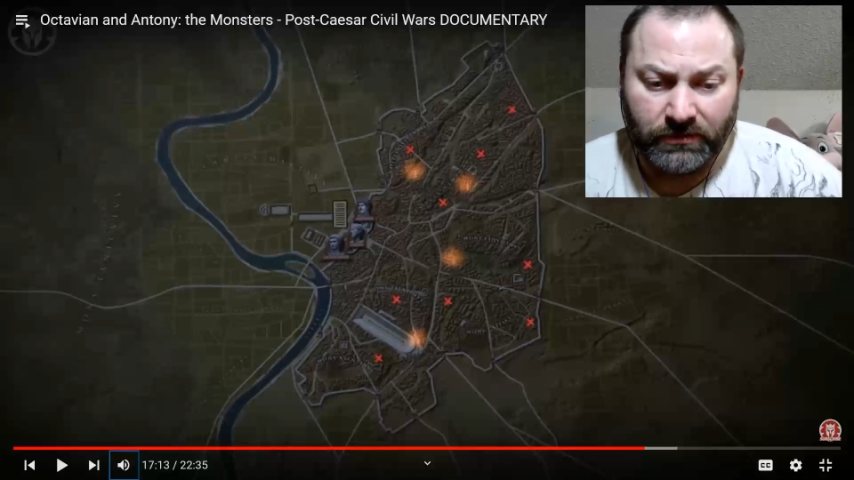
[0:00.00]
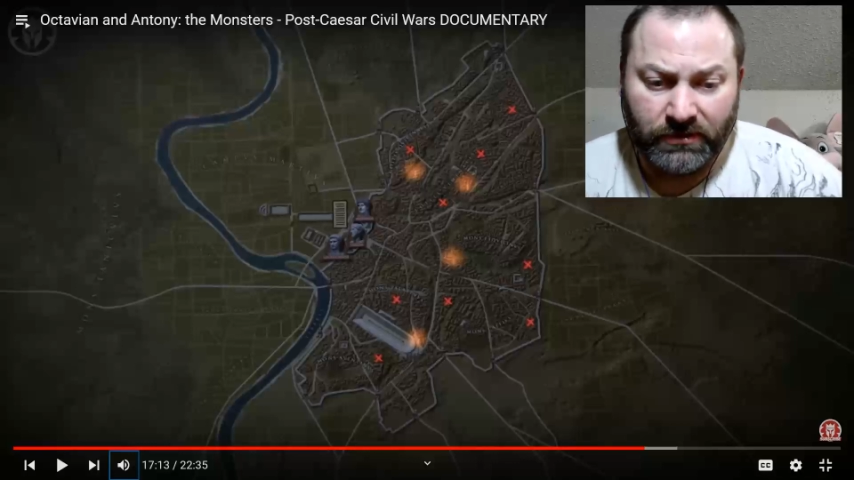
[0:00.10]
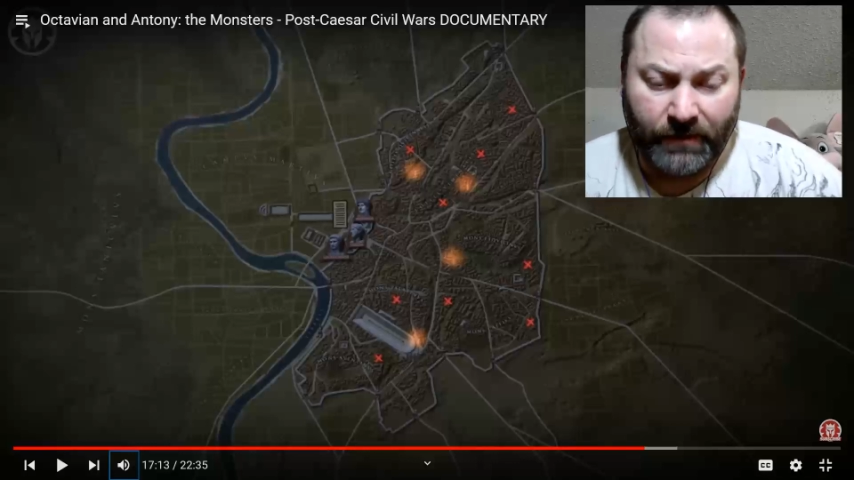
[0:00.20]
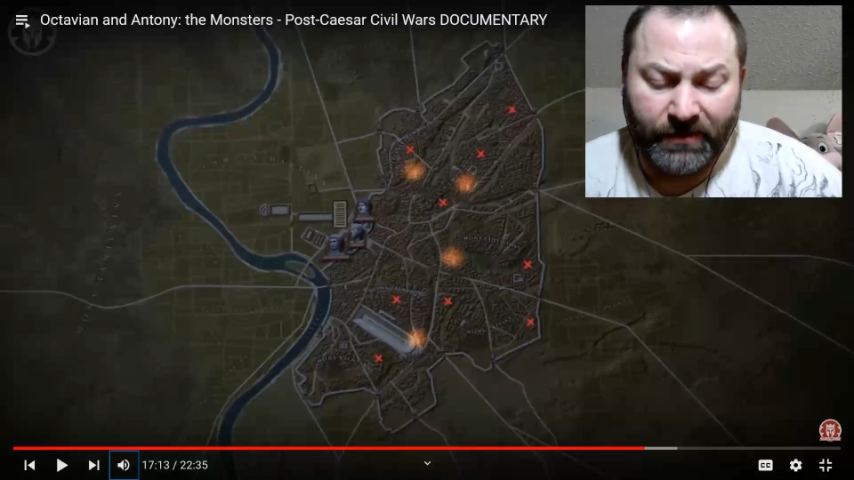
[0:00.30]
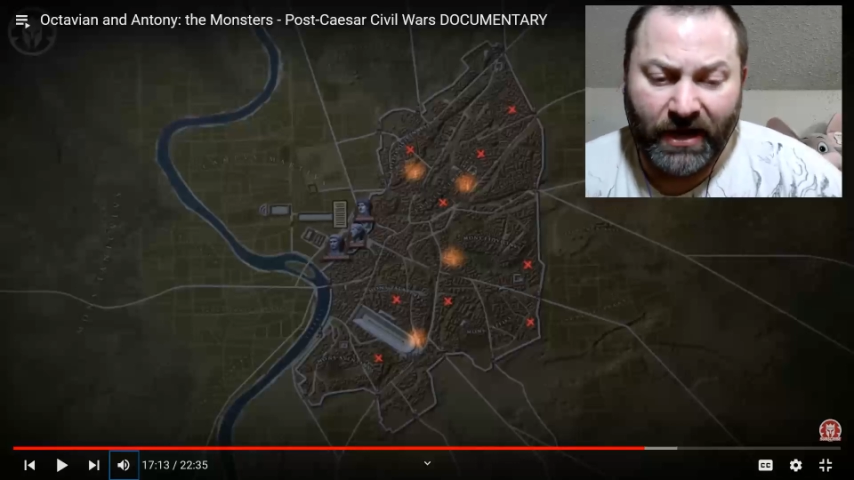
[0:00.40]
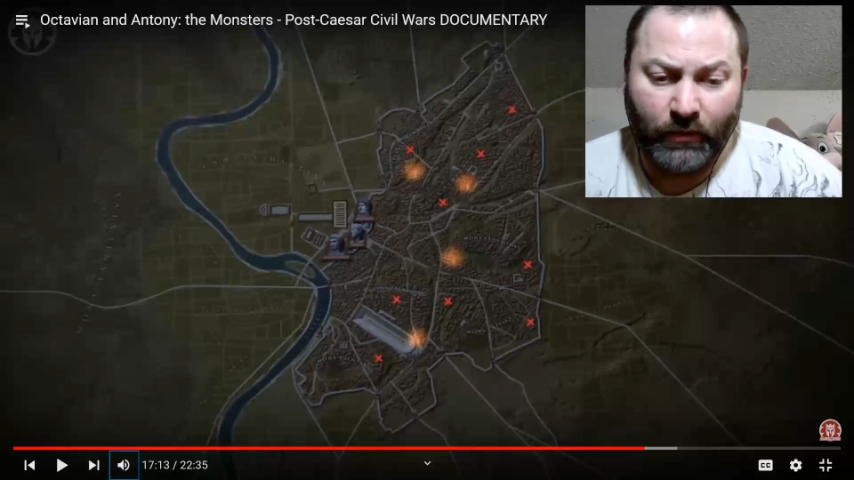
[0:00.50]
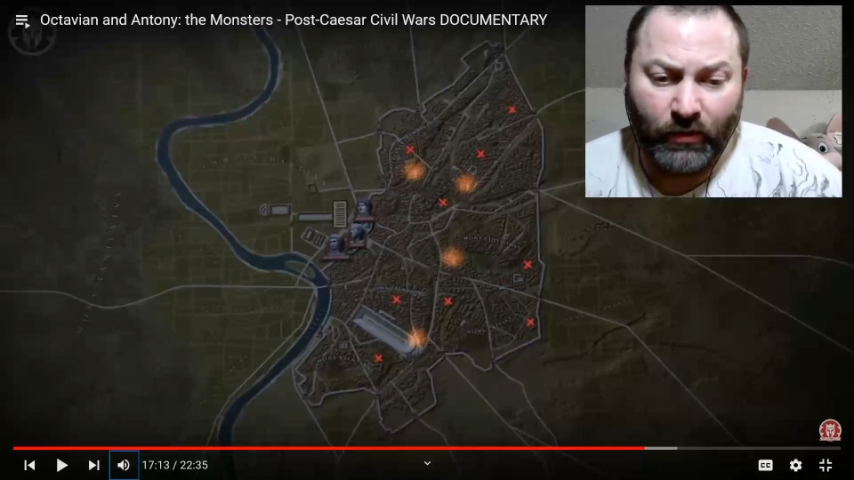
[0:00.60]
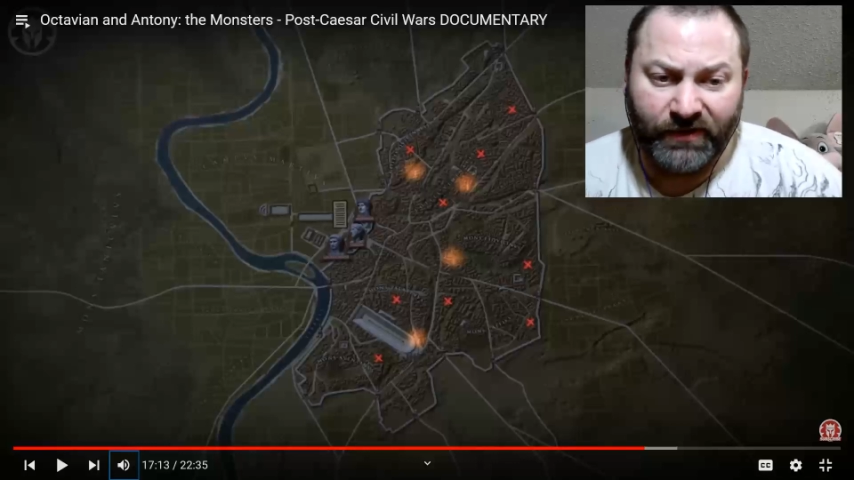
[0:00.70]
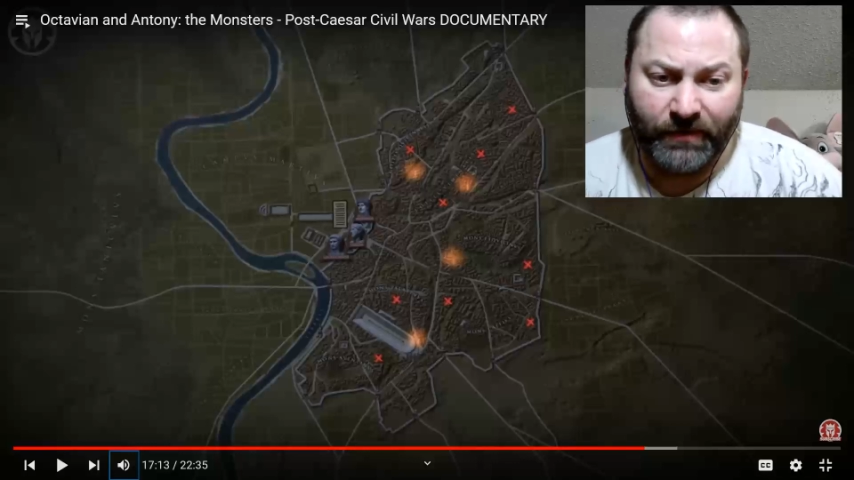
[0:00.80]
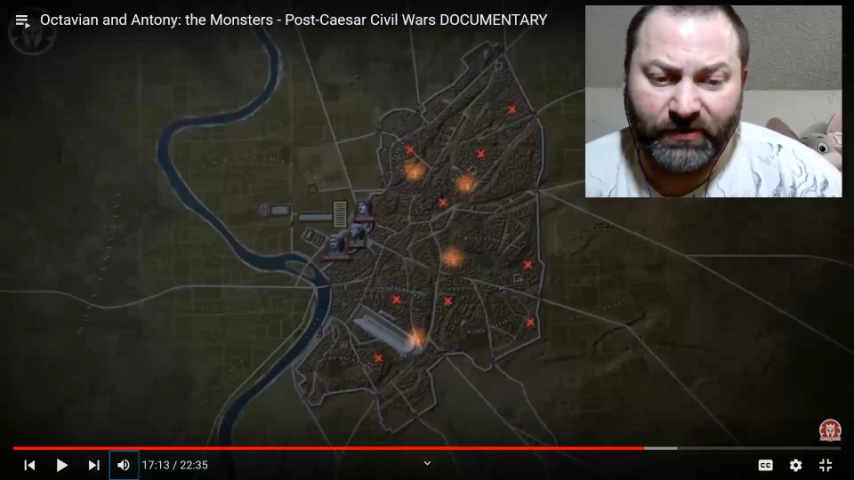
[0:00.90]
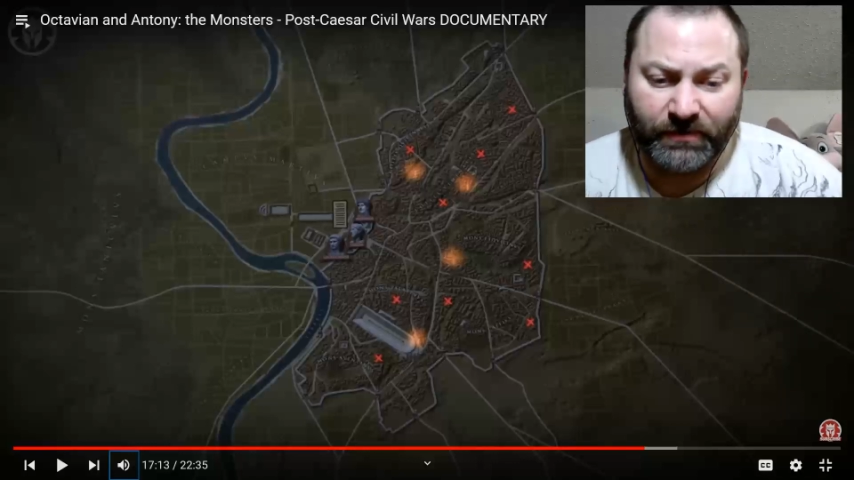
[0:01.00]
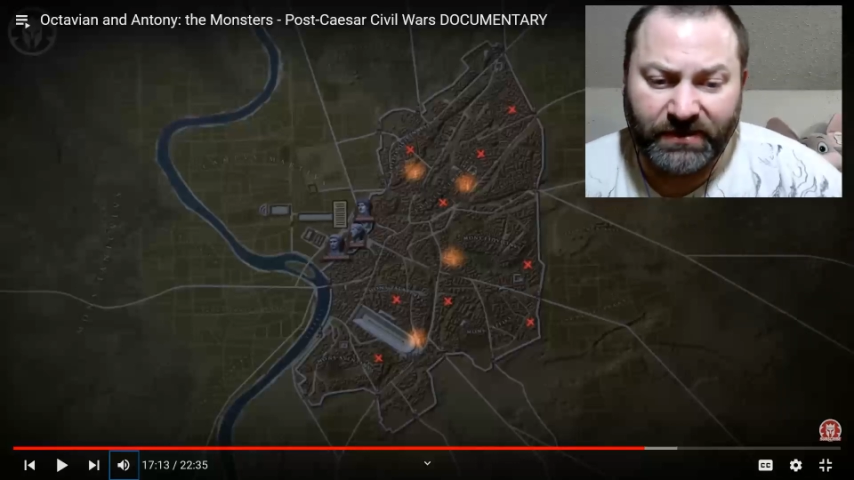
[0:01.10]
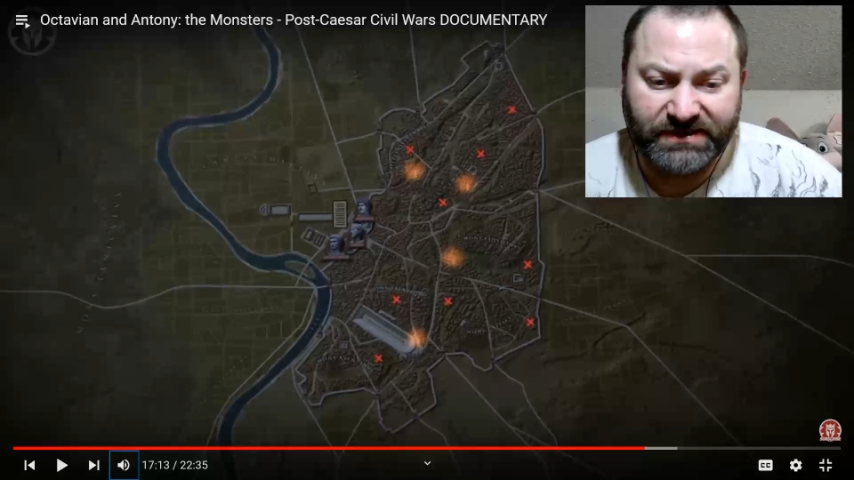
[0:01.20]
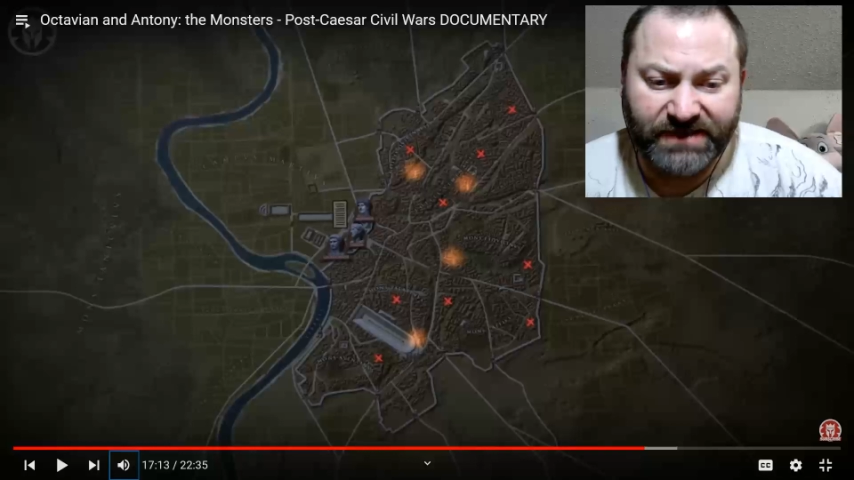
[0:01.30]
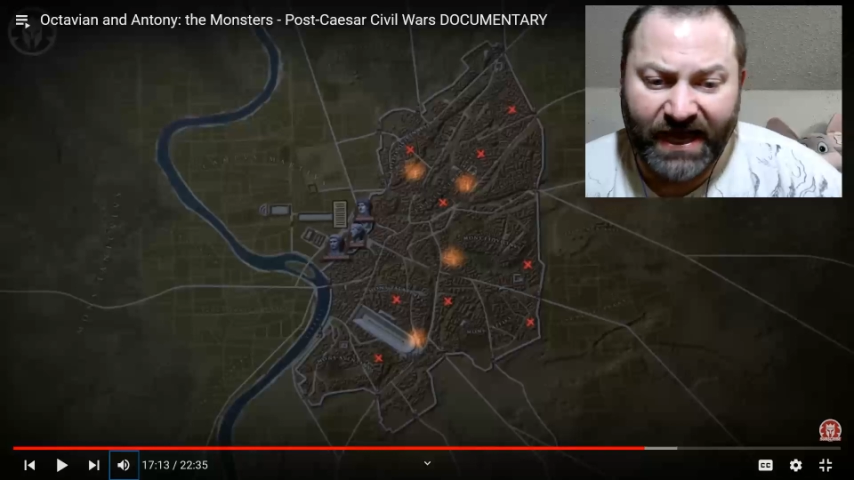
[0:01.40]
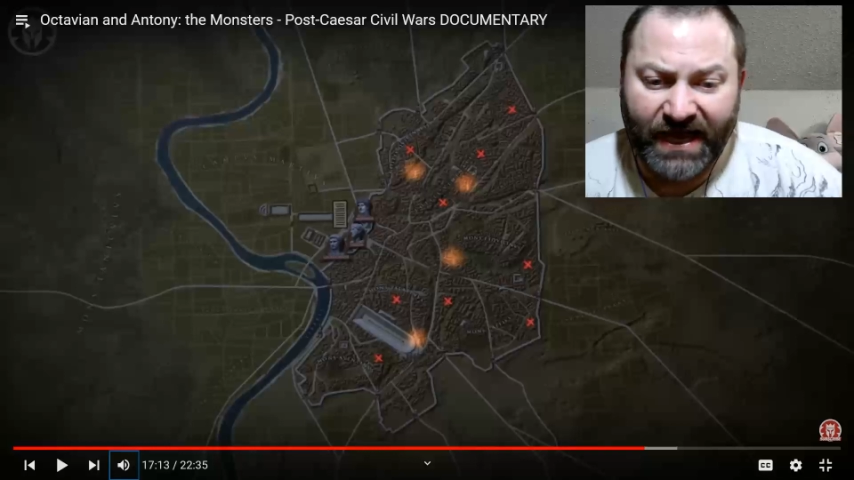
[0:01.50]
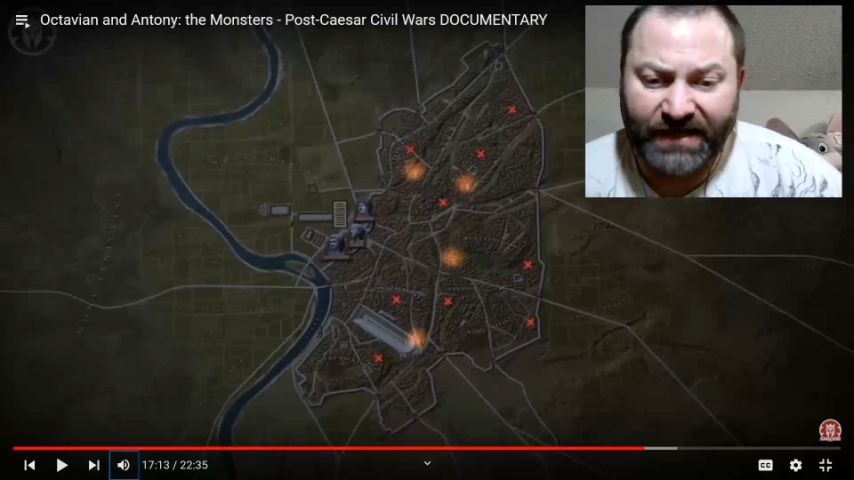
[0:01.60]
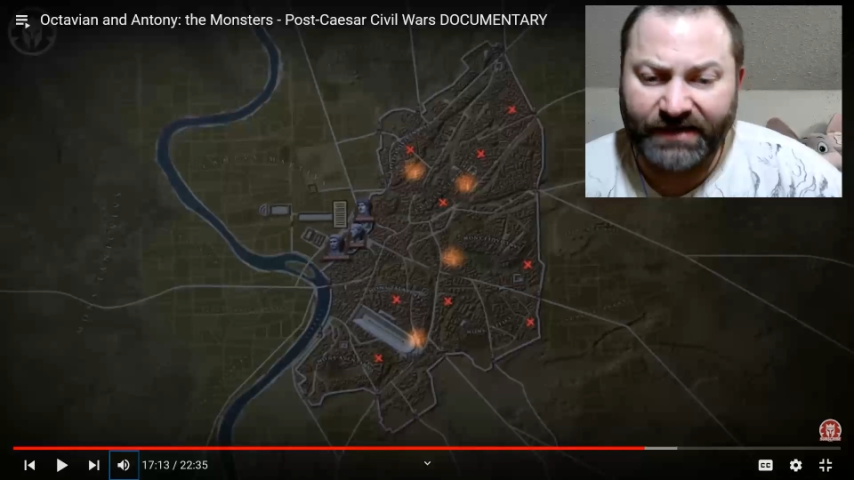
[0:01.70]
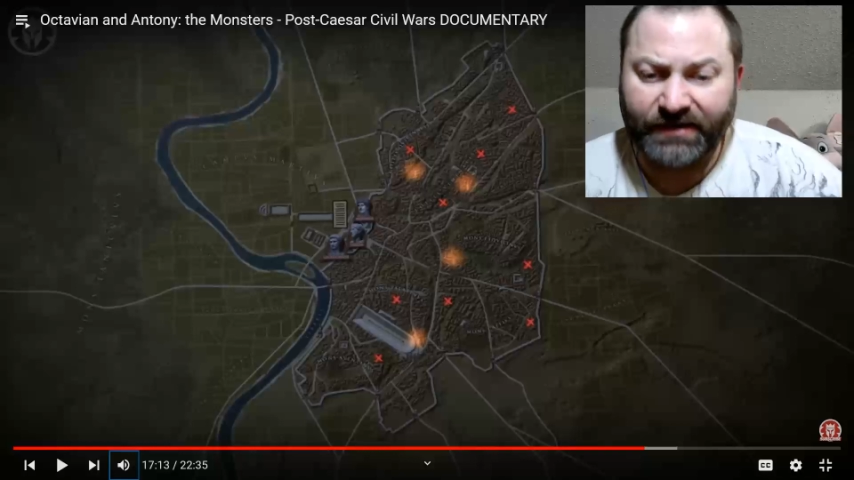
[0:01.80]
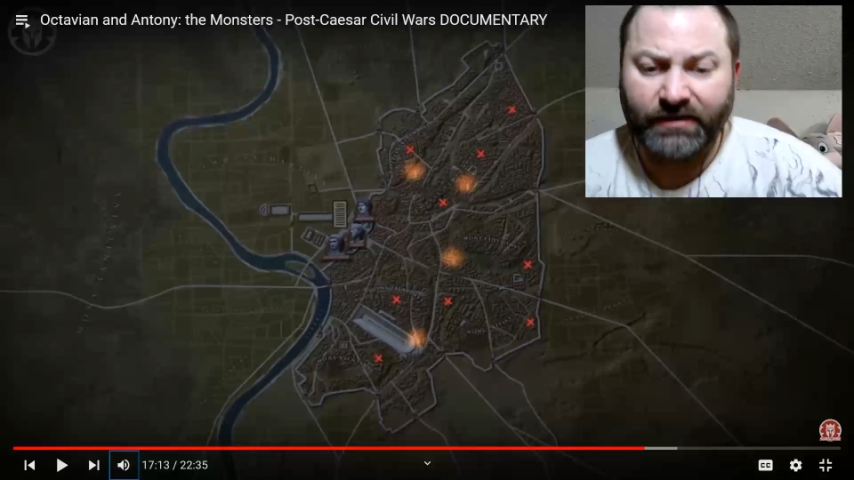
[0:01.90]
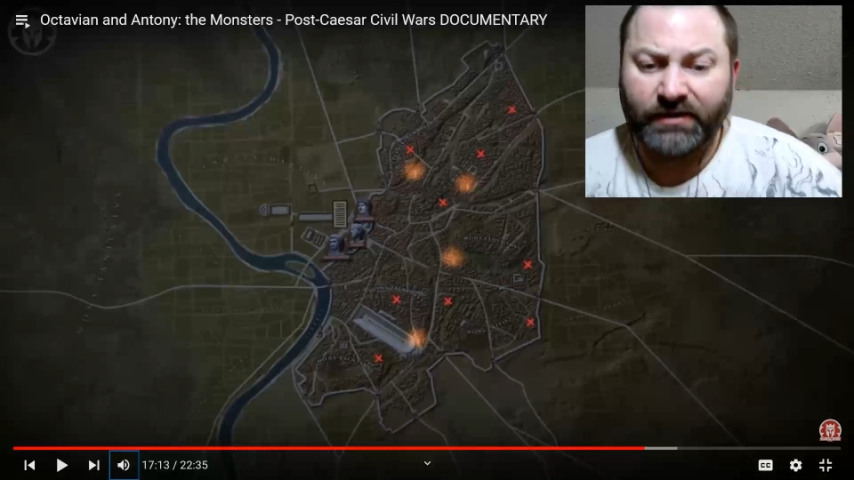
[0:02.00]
I mean, I want them to be tied